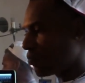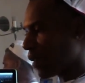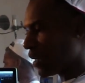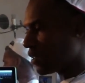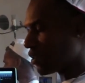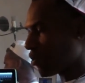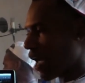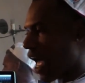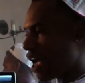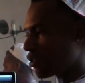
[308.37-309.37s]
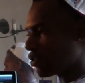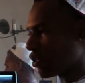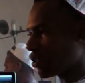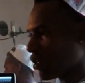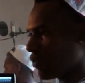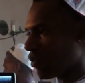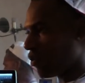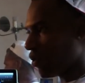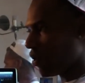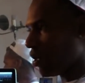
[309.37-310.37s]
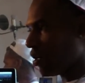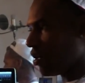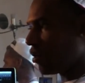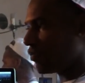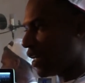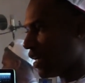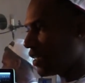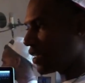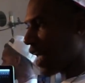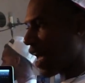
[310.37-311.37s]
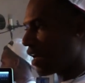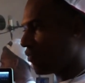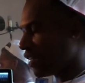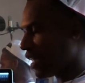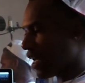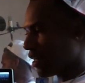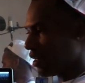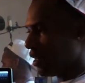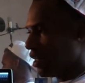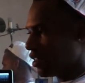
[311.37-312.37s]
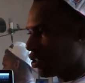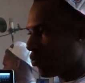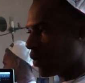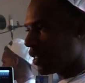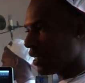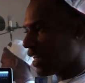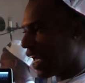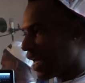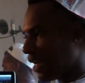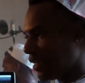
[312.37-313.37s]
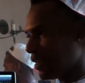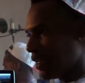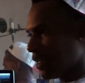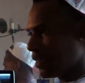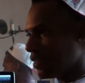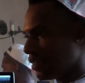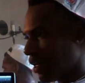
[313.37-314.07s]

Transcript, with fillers: places on the outskirts of, or uh, of the inside of Atlanta to really gain the